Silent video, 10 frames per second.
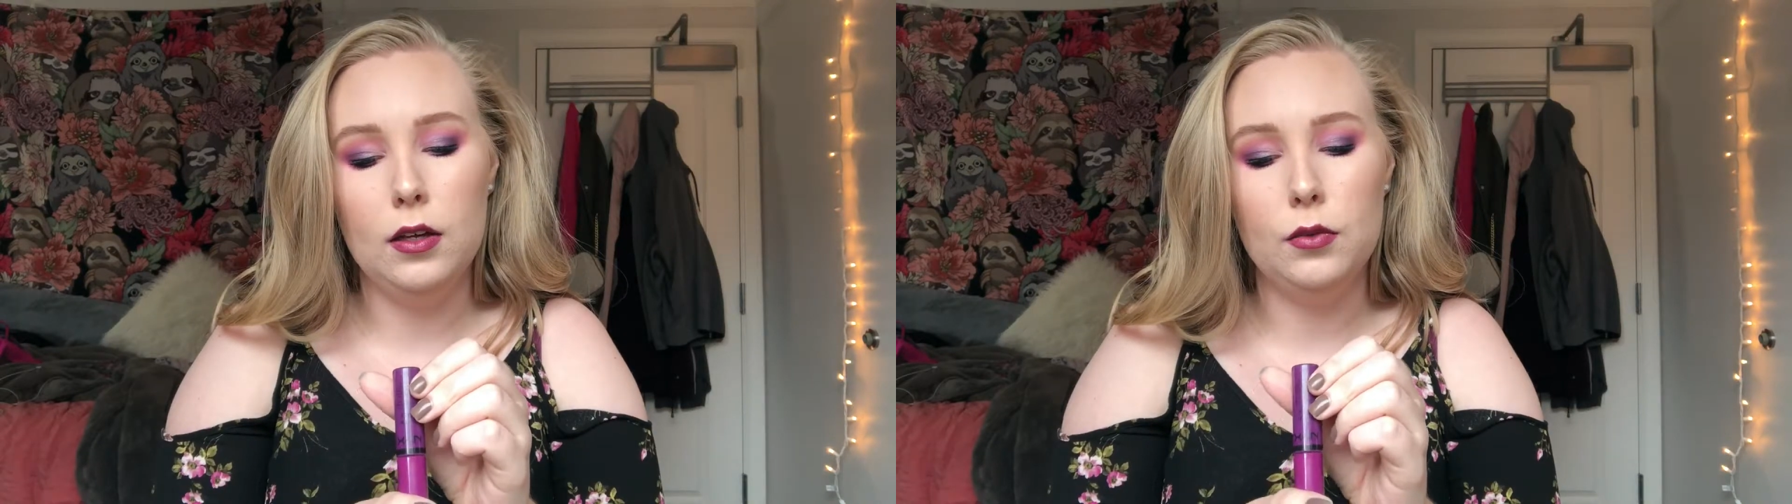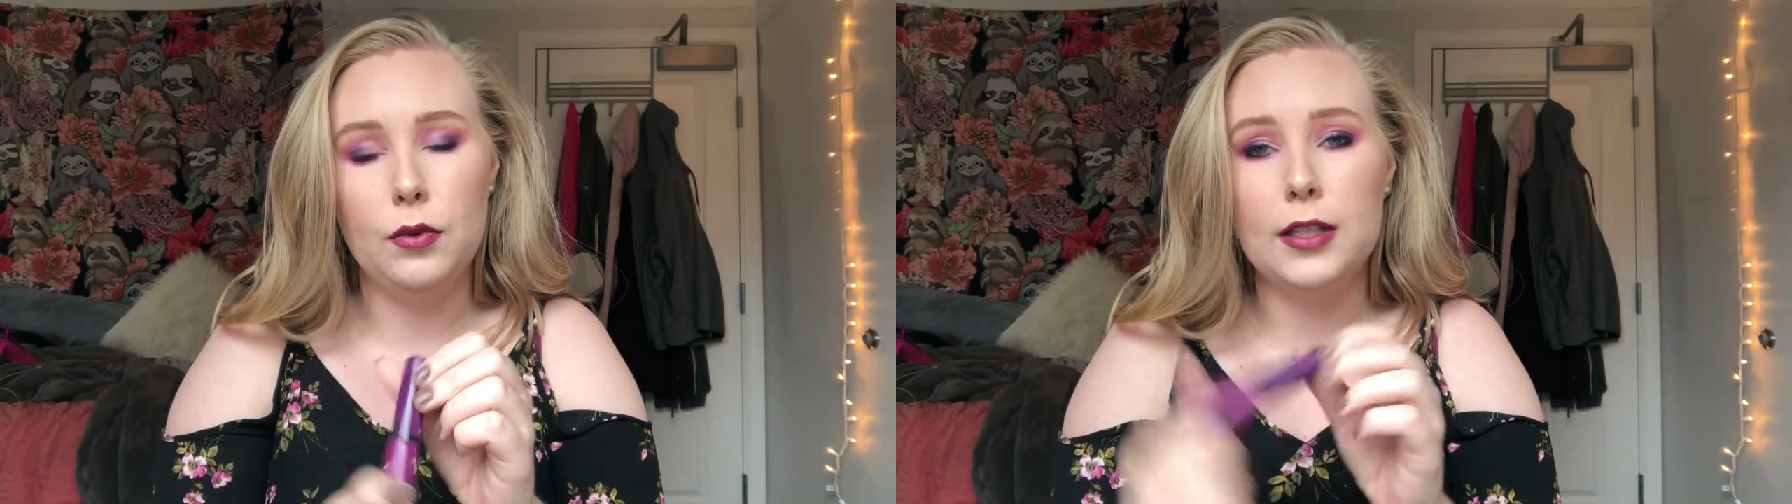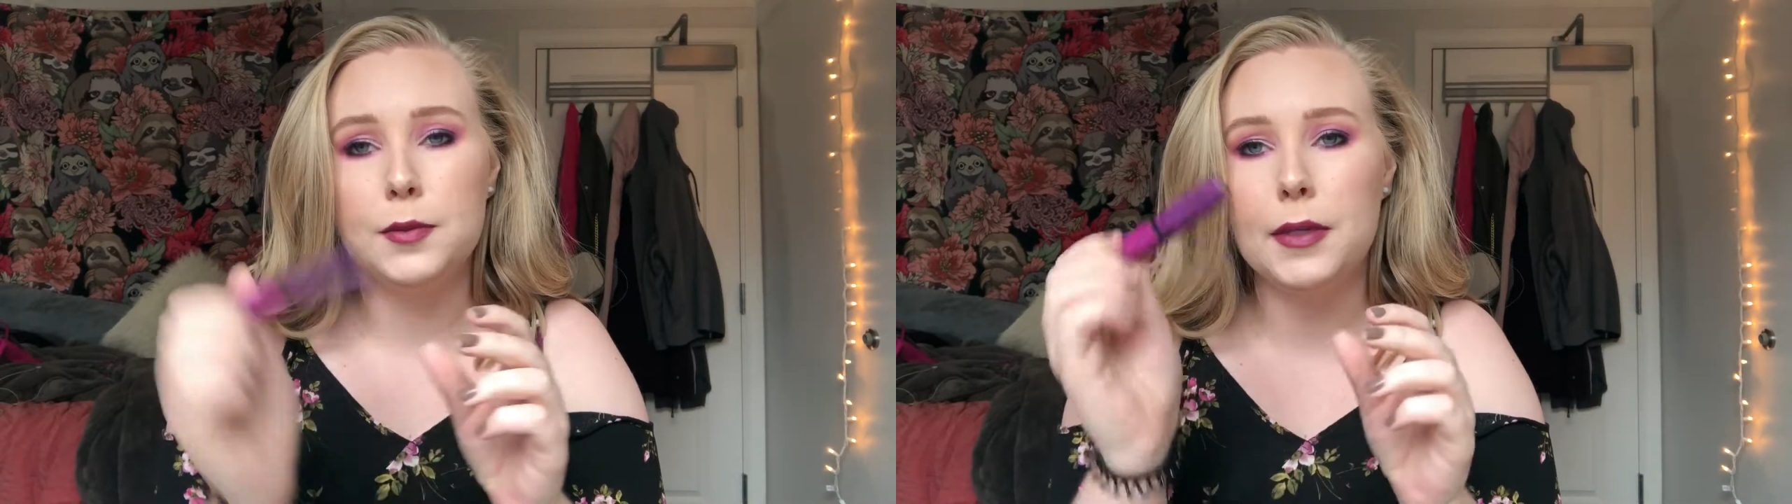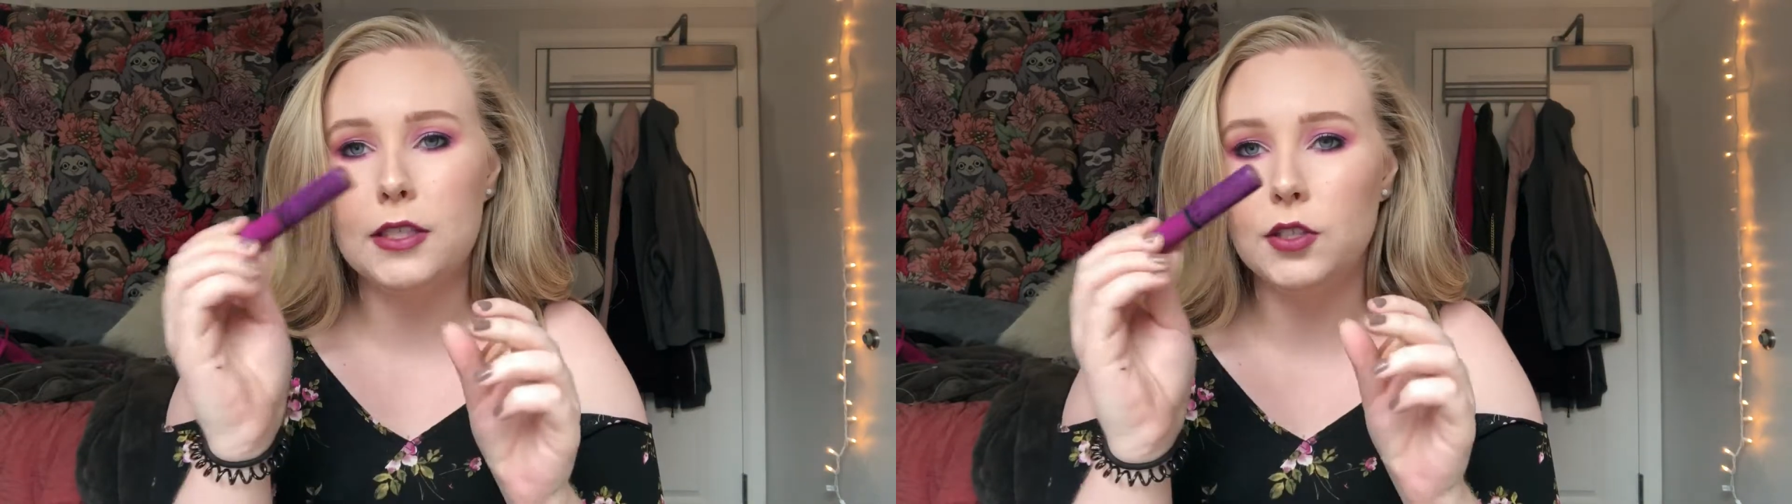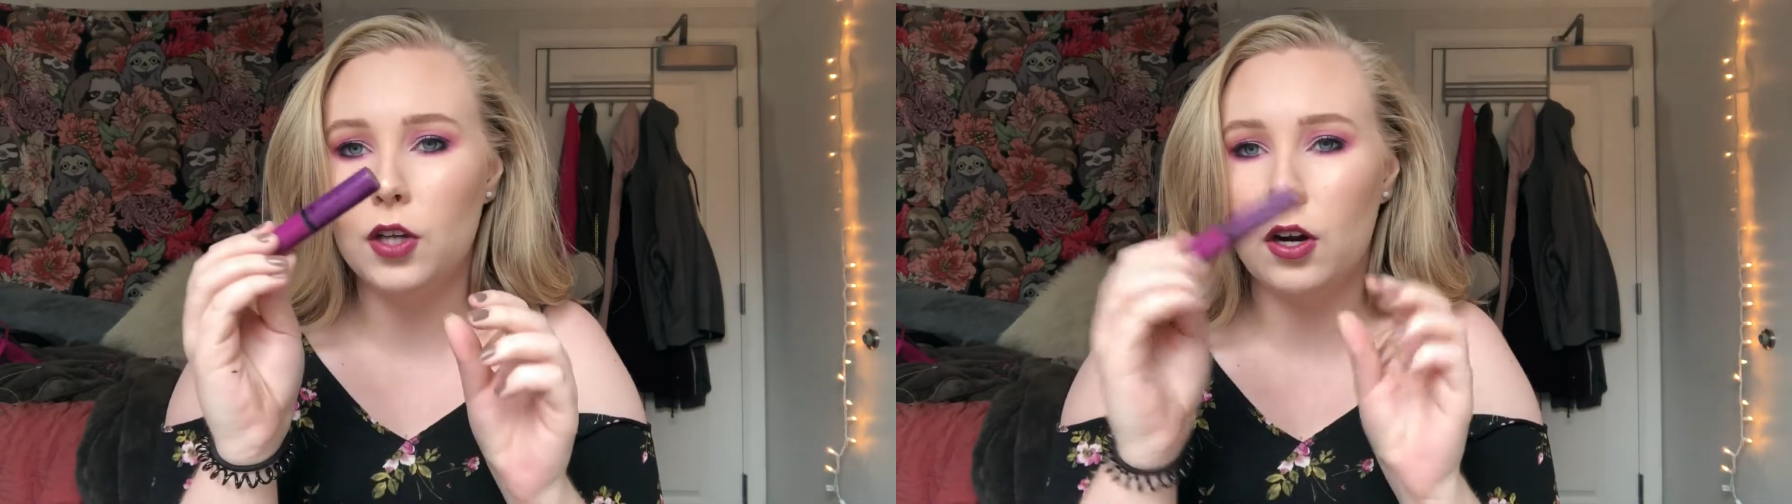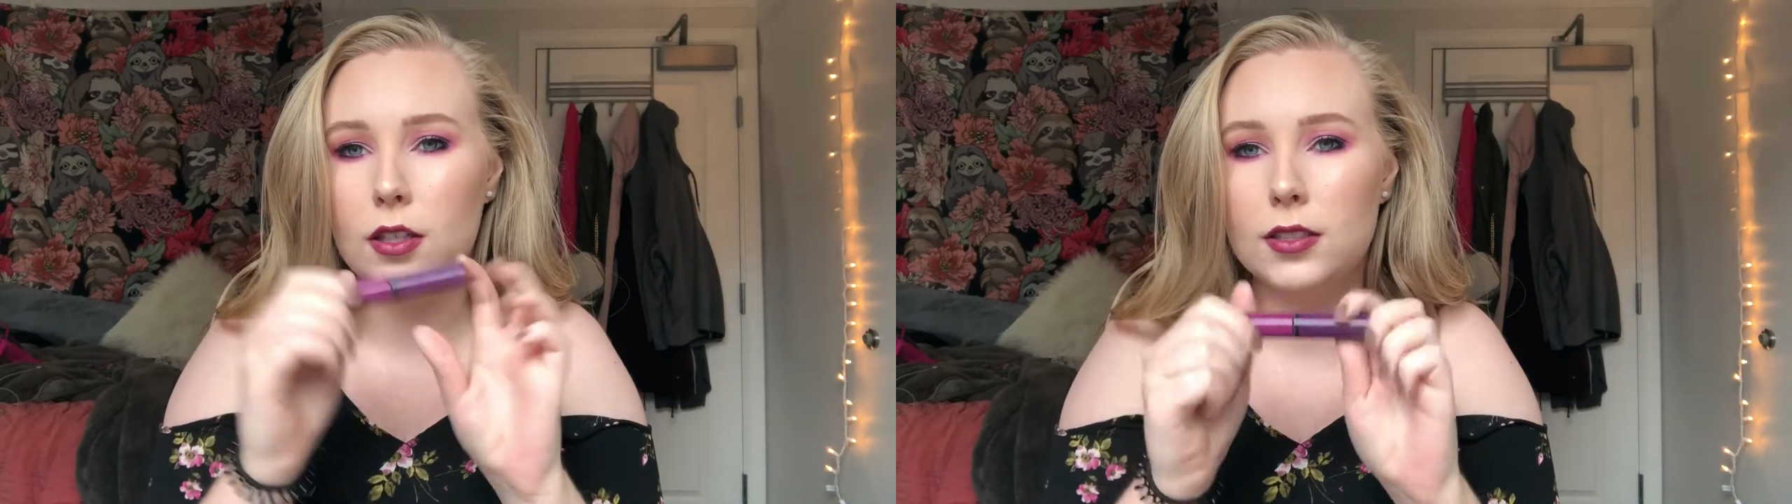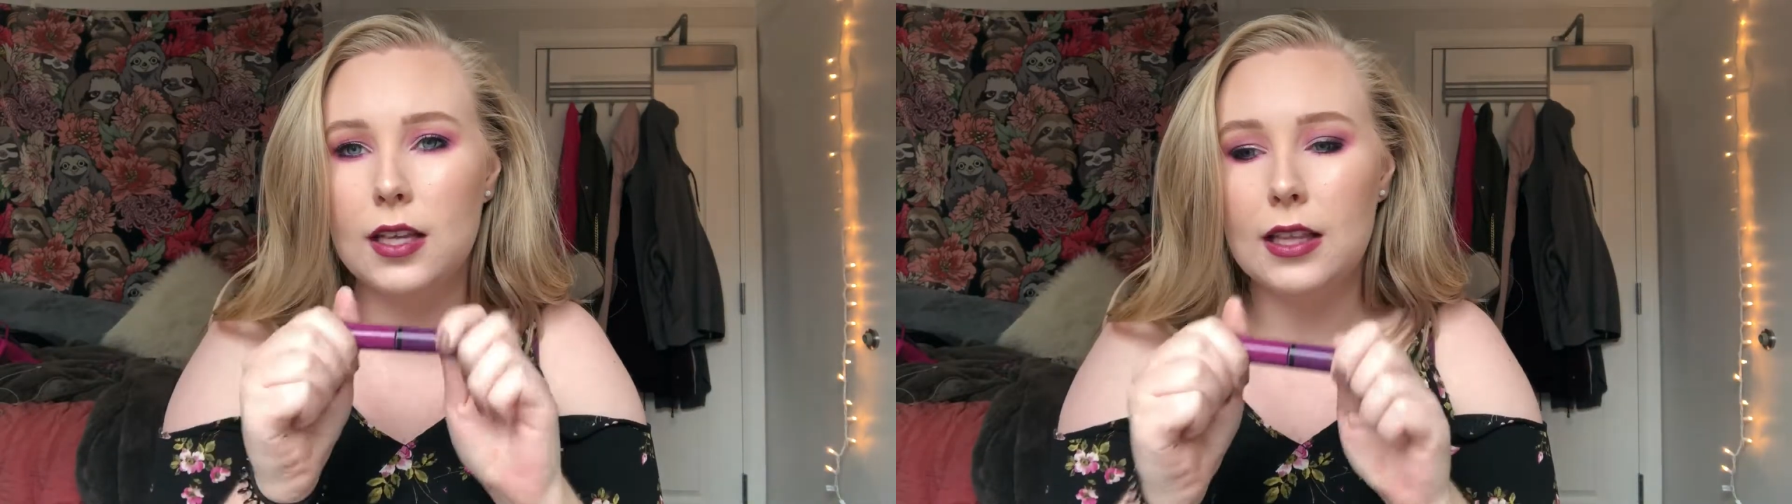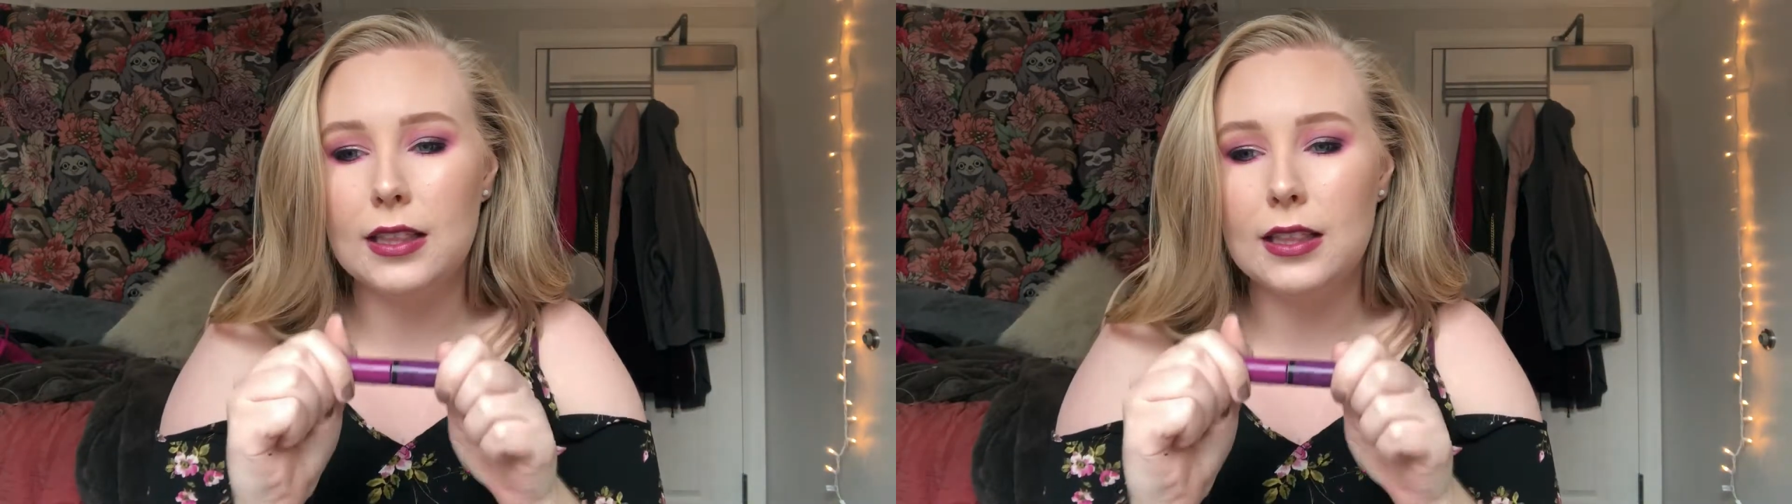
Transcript: raspberry tart